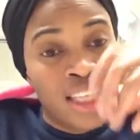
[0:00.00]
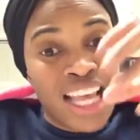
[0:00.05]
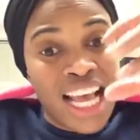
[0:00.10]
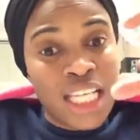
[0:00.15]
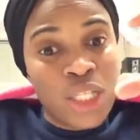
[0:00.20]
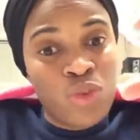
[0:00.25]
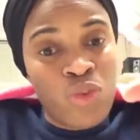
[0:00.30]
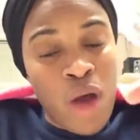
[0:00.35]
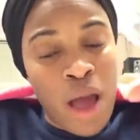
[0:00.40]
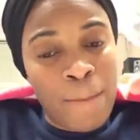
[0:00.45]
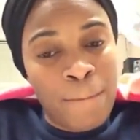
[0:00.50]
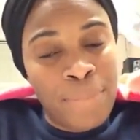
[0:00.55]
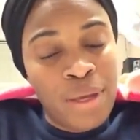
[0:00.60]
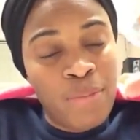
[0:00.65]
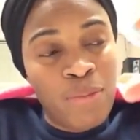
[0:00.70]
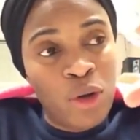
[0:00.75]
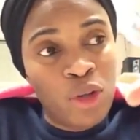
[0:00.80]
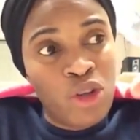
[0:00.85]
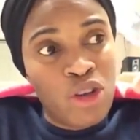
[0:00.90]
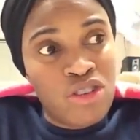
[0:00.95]
That's why
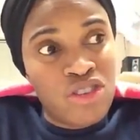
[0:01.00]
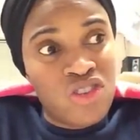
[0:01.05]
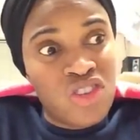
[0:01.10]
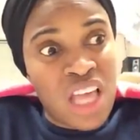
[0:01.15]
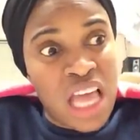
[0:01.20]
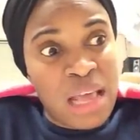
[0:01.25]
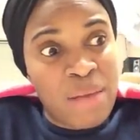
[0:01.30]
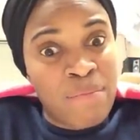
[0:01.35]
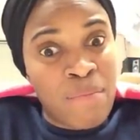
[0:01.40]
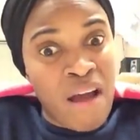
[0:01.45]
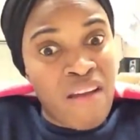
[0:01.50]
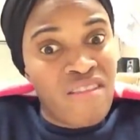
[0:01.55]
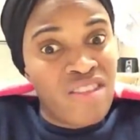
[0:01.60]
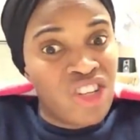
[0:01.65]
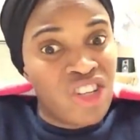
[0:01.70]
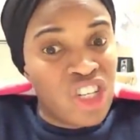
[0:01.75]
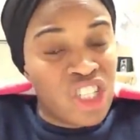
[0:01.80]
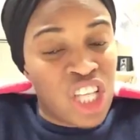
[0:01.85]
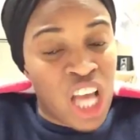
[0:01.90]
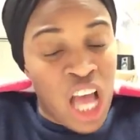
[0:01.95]
people don't stay in
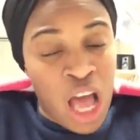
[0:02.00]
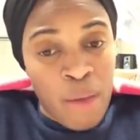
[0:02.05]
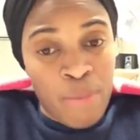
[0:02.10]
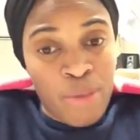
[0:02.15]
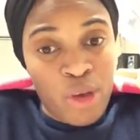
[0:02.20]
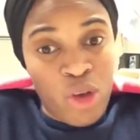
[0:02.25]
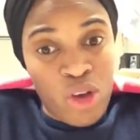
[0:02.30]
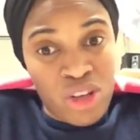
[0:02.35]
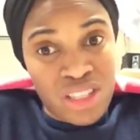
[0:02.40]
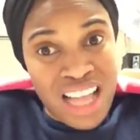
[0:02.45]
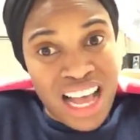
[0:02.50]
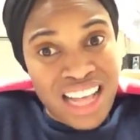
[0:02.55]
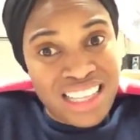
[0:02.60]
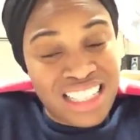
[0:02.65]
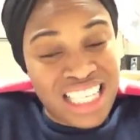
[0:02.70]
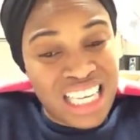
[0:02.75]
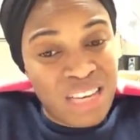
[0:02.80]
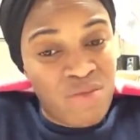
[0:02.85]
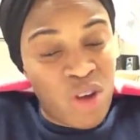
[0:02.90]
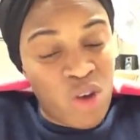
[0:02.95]
marriages because
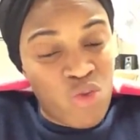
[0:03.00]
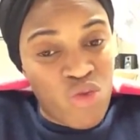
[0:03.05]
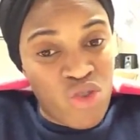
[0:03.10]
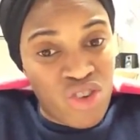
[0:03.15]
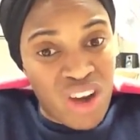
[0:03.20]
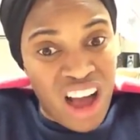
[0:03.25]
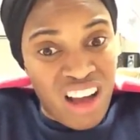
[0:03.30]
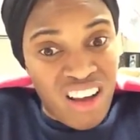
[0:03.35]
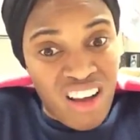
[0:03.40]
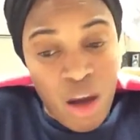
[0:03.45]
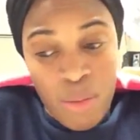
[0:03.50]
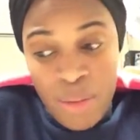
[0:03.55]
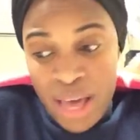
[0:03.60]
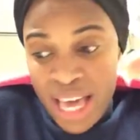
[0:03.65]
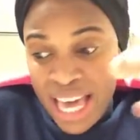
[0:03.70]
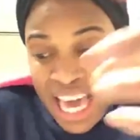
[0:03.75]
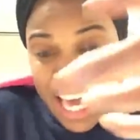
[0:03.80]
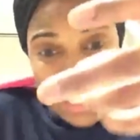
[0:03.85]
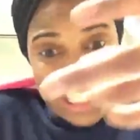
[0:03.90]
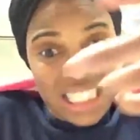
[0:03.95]
that demon will not come,
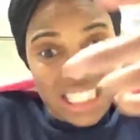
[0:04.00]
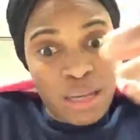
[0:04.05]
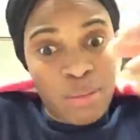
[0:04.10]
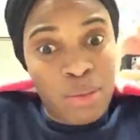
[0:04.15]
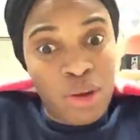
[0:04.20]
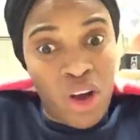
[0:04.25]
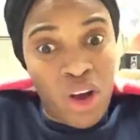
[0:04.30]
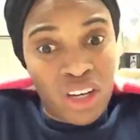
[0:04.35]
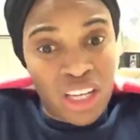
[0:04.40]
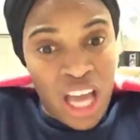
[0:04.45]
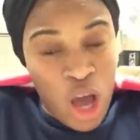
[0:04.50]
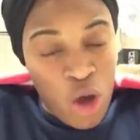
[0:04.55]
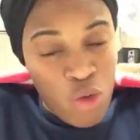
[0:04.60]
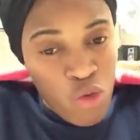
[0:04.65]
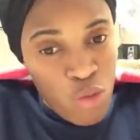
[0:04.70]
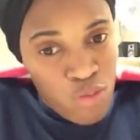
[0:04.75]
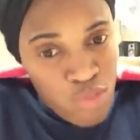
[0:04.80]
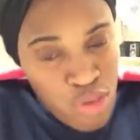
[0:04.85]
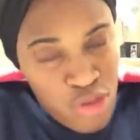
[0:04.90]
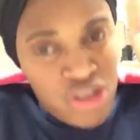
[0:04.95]
it's in the blood,
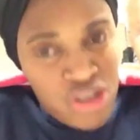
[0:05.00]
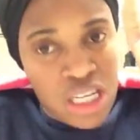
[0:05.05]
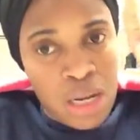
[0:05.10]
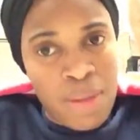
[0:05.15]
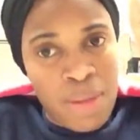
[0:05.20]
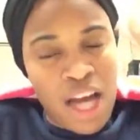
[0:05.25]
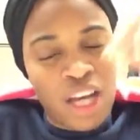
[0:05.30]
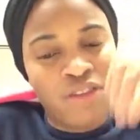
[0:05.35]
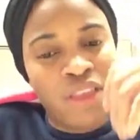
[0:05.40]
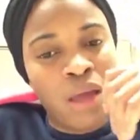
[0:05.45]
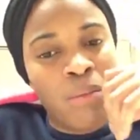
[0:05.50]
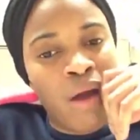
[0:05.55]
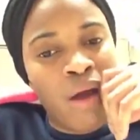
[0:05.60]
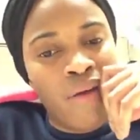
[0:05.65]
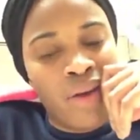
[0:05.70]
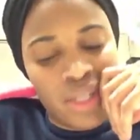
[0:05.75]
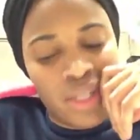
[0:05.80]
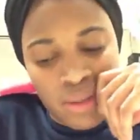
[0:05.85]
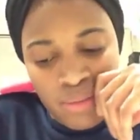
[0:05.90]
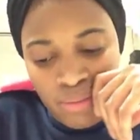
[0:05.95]
will push them out of that
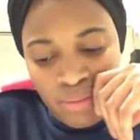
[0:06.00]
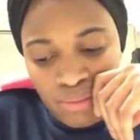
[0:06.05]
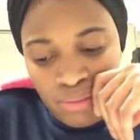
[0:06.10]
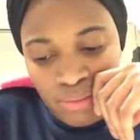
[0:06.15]
marriage.